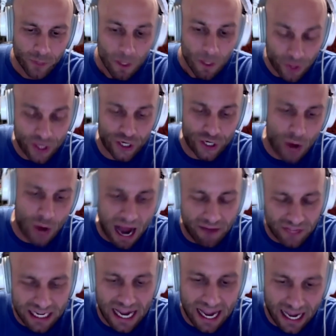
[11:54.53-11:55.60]
But they do have
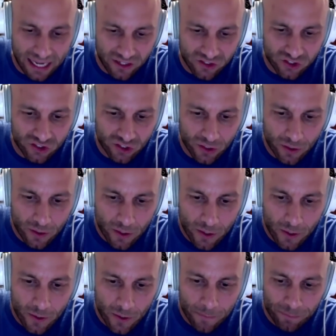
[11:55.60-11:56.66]
the ace.
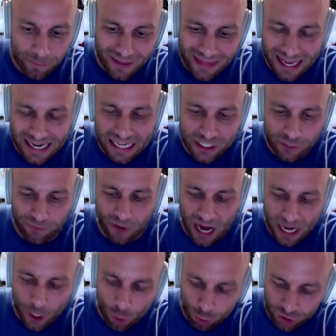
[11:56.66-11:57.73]
They need to
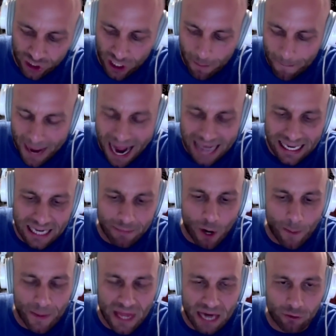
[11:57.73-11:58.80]
find who's going to back him
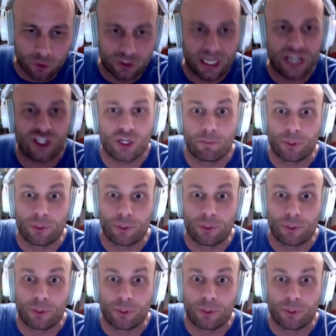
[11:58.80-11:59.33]
up in that rotation.